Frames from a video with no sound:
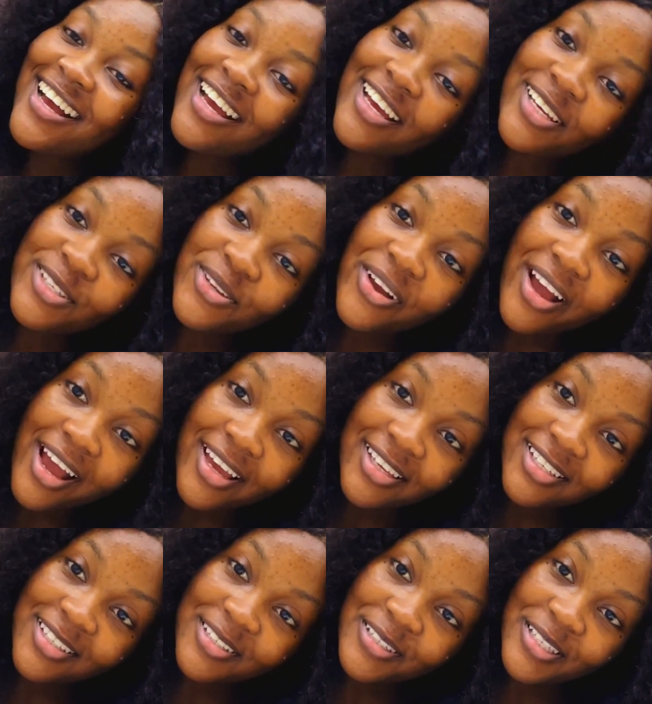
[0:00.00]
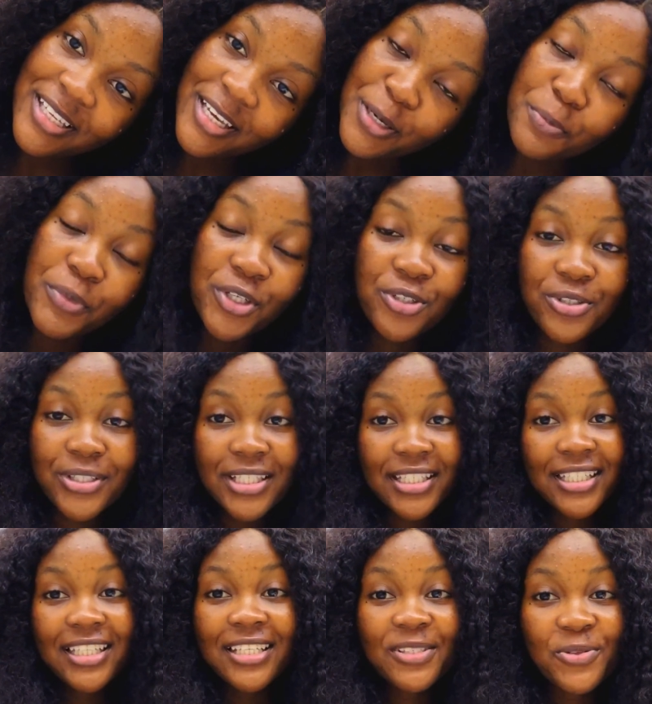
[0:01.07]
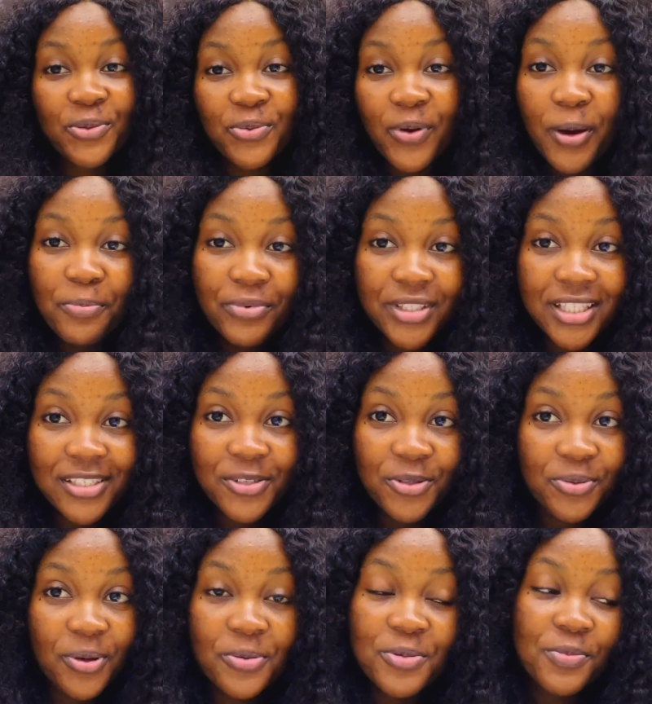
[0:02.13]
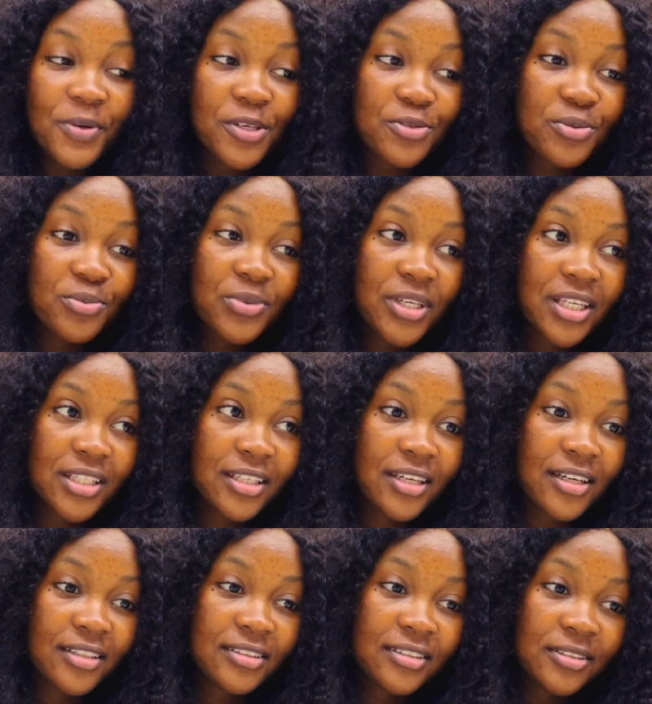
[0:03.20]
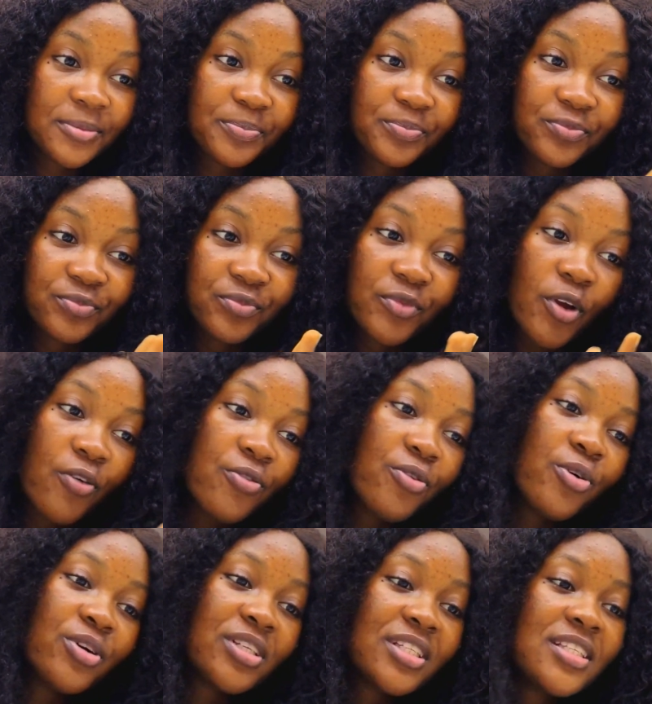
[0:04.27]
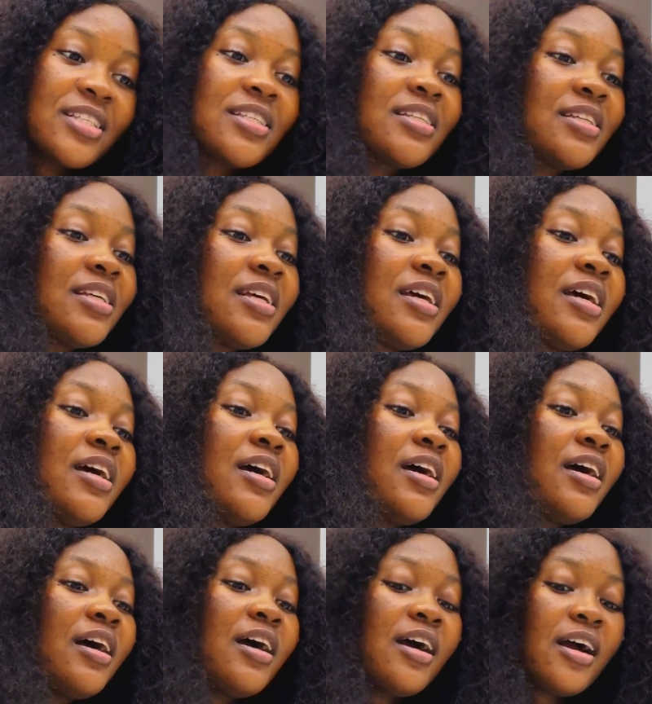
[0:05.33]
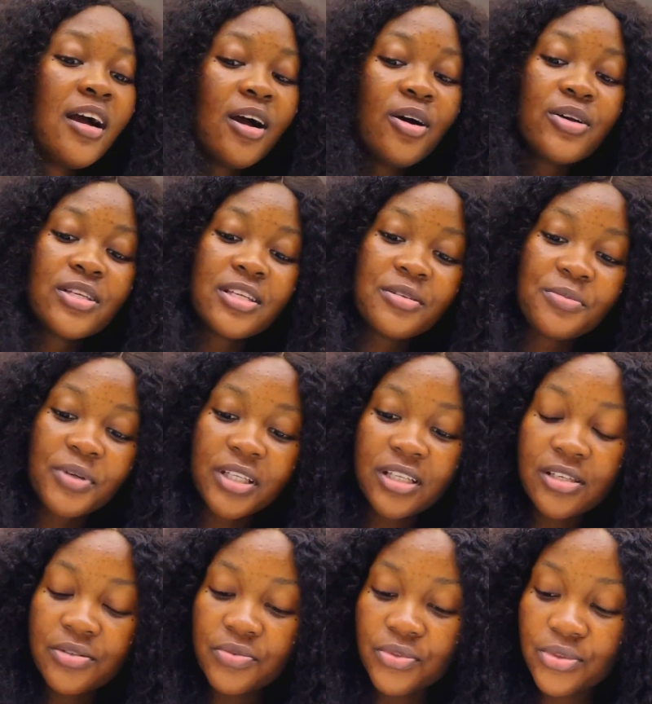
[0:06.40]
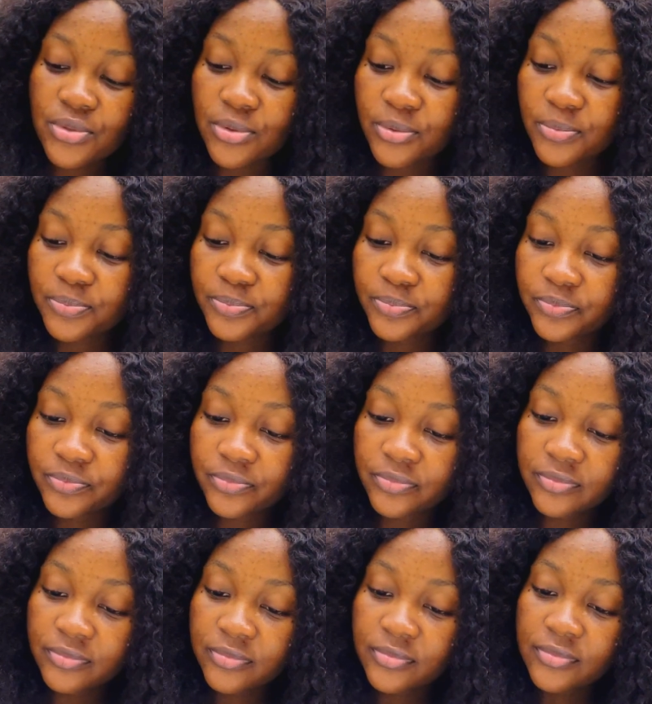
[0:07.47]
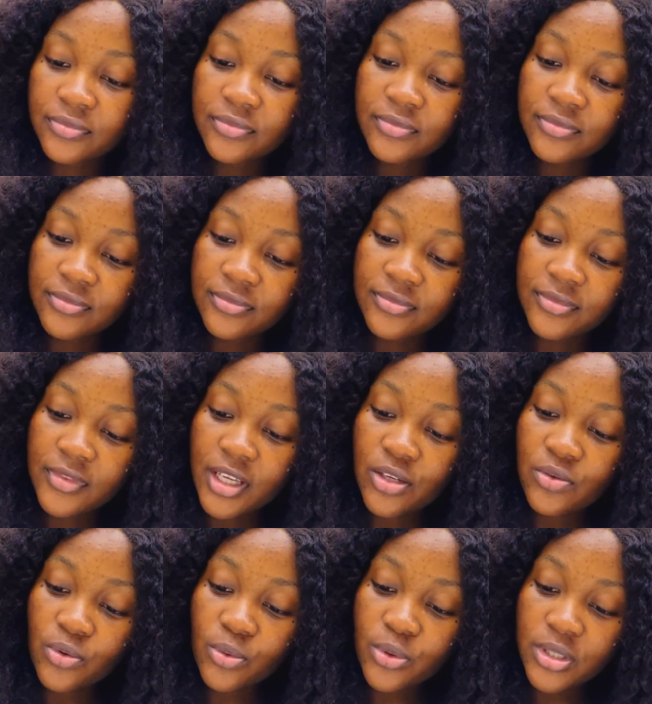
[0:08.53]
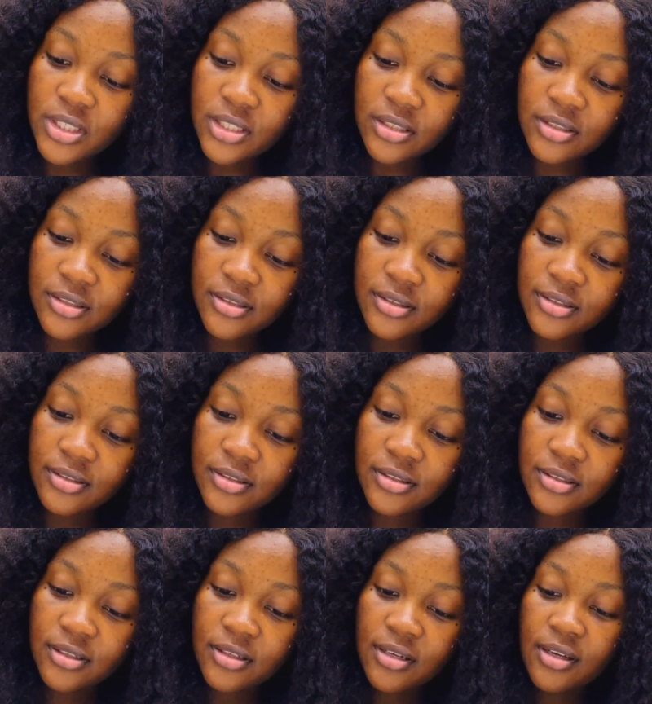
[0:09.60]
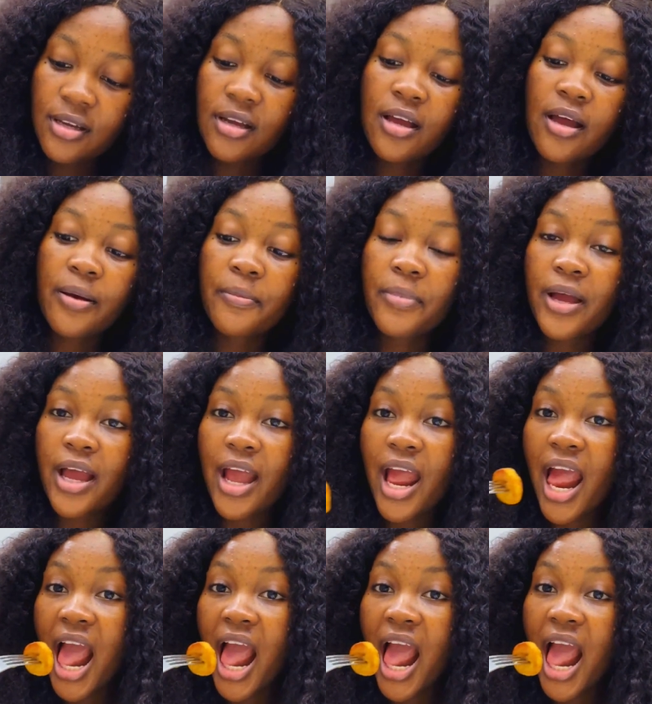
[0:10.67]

So guys, make sure to click subscribe button, subscribe to my YouTube channel, and of course, I'll see you in my next video. Thanks for watching. Bye.